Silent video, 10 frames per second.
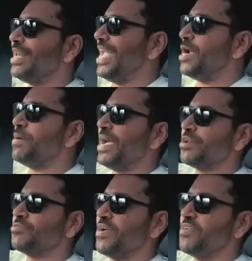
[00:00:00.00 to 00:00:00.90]

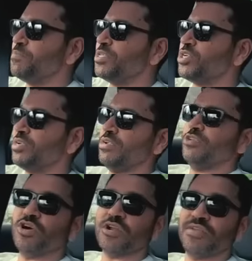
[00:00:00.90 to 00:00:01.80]
laid-back driving position,
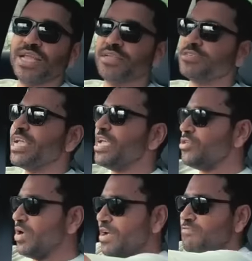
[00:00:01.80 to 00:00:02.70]
sort of like this,
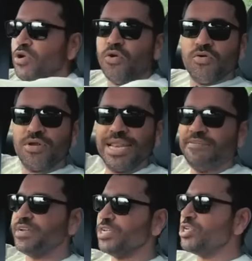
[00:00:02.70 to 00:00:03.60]
you have no
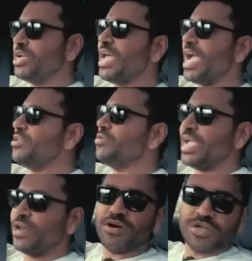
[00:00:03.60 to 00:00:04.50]
leverage and you
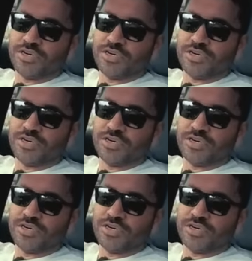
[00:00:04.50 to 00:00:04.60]
cannot